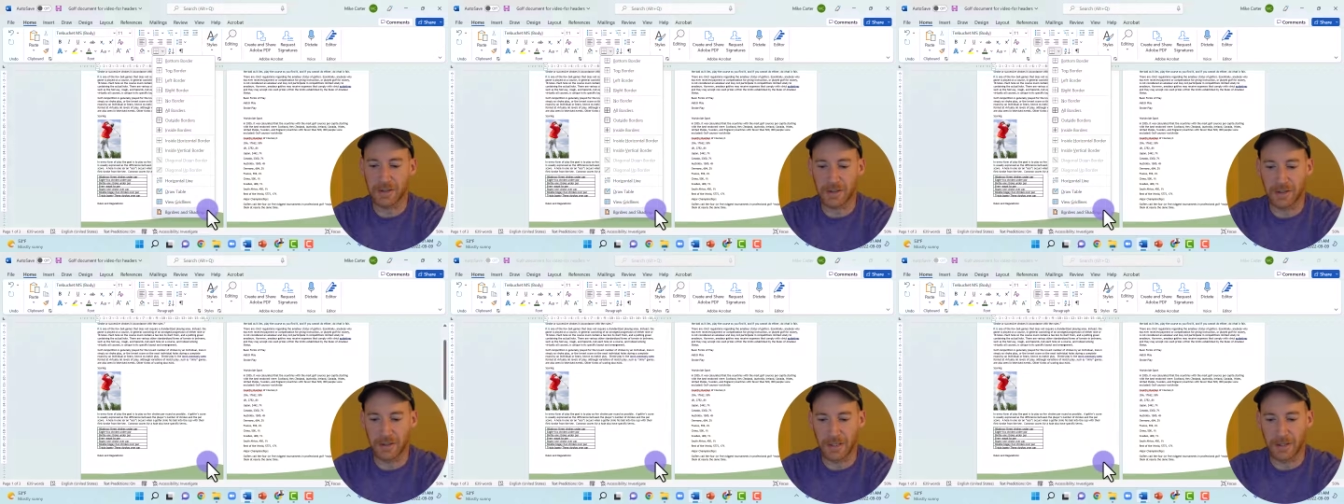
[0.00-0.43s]

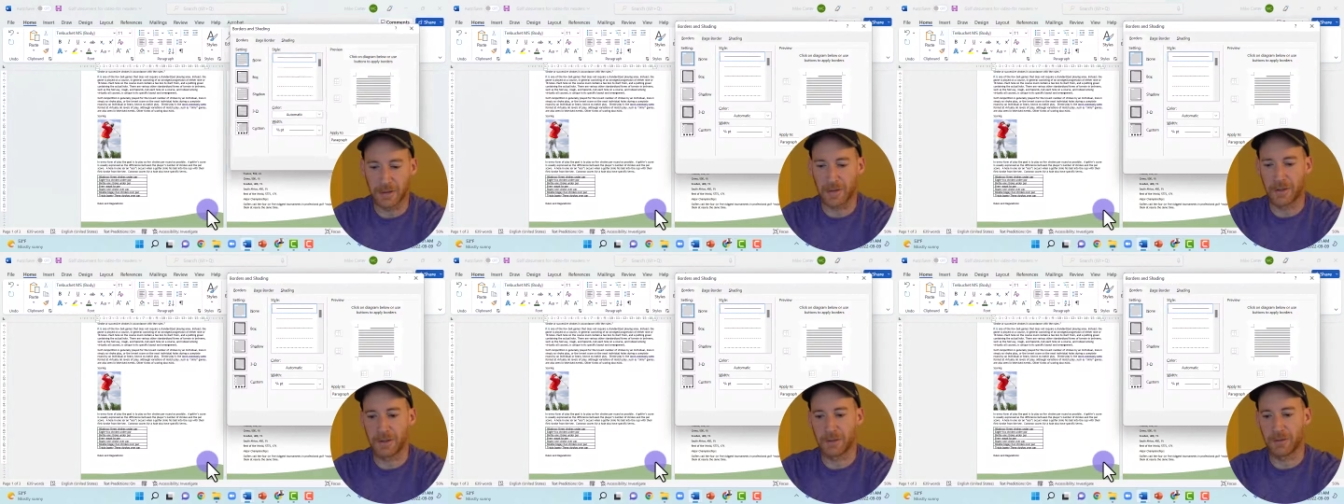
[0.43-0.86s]
That's going to
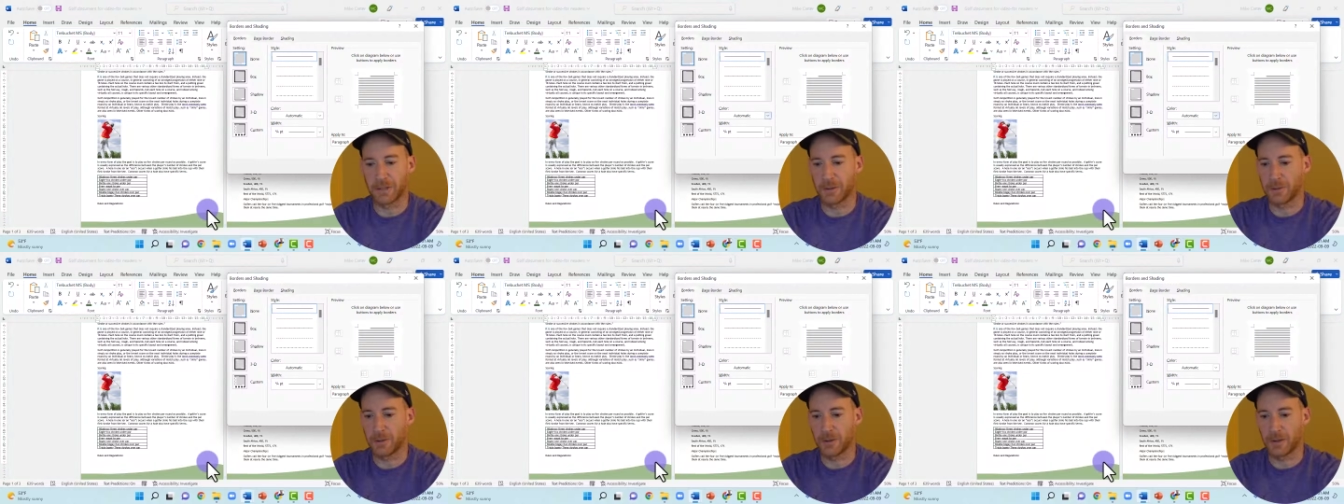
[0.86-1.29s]
allow all of
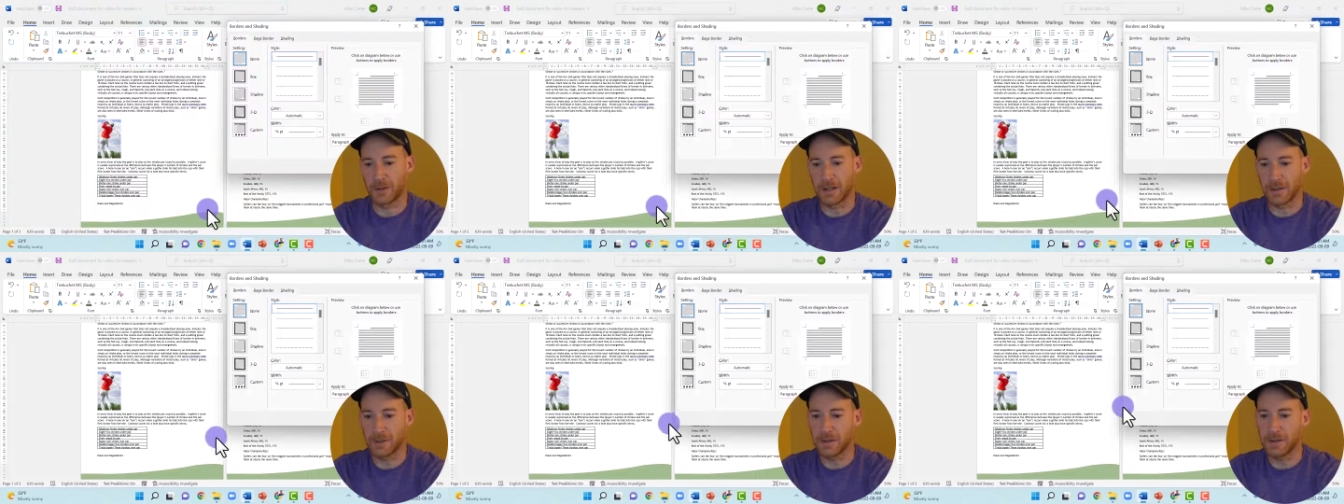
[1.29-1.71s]
our
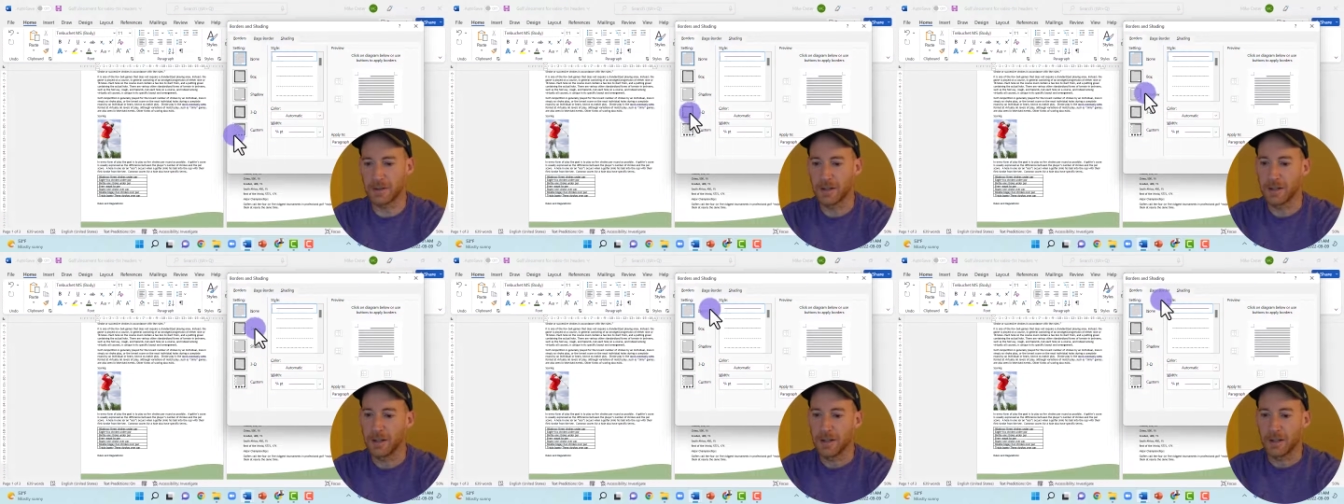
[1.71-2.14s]
border
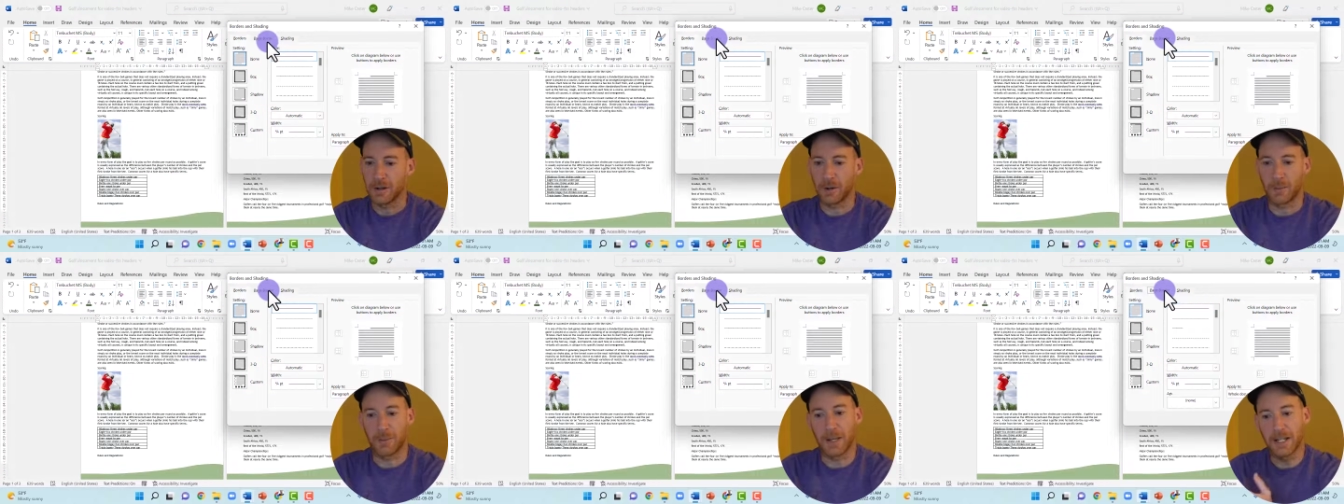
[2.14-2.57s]
options.
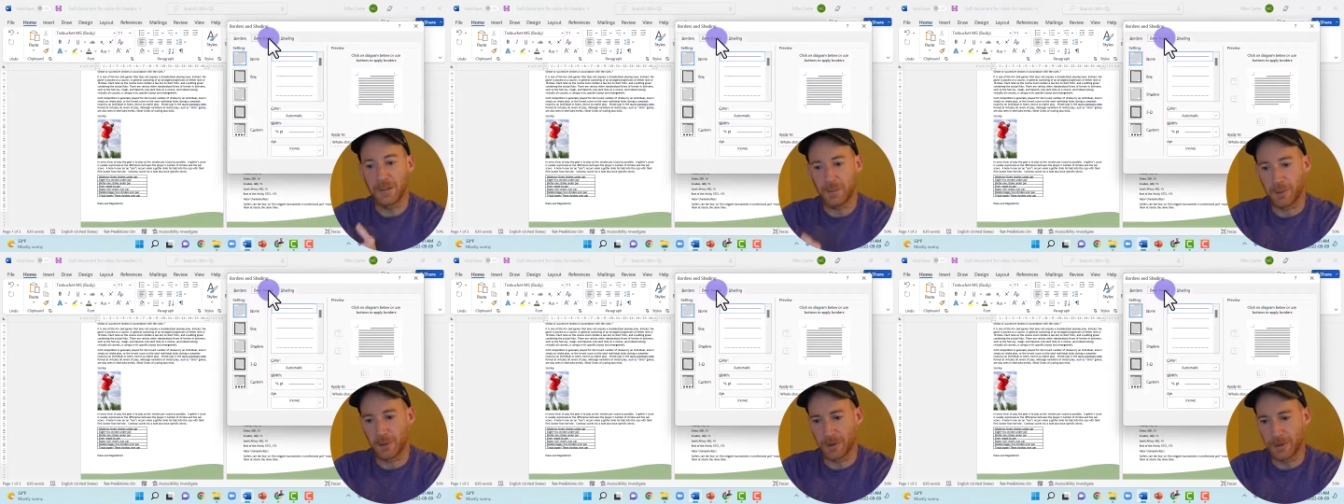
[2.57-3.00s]
Go to
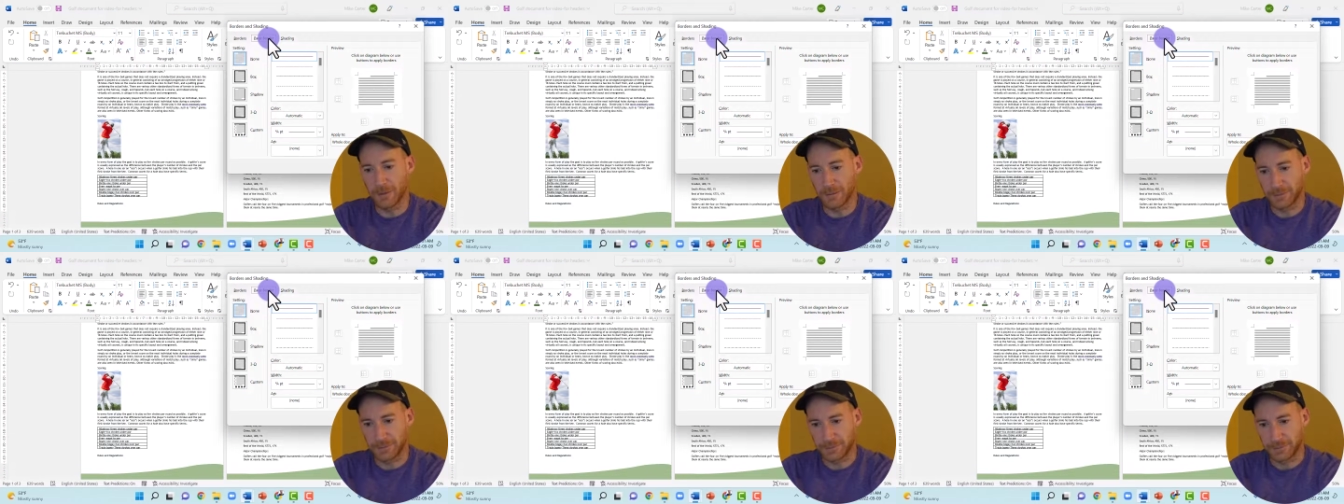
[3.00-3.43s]
page
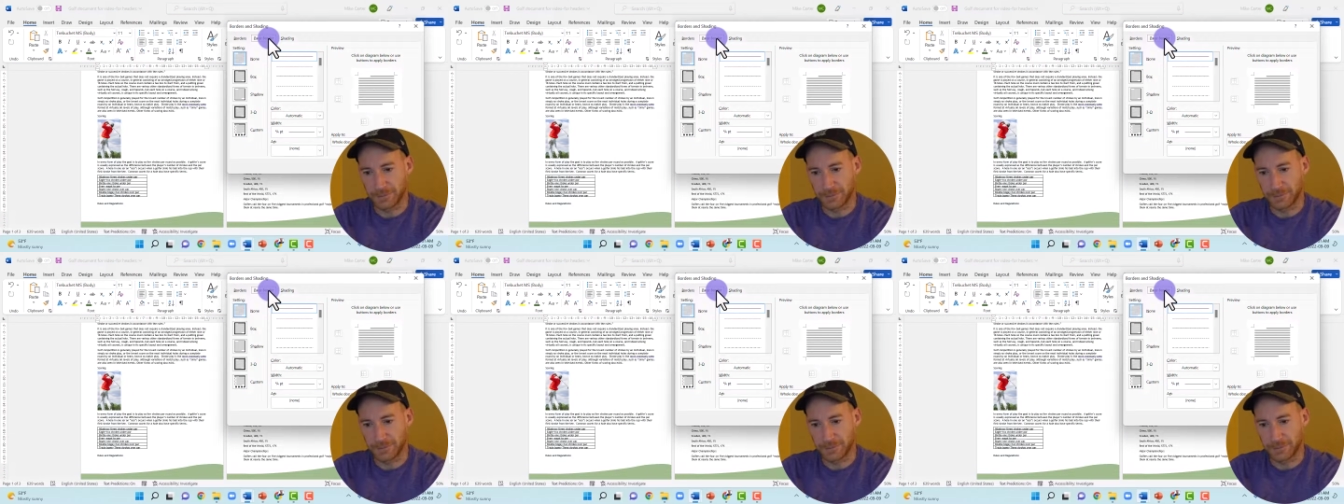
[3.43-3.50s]
border.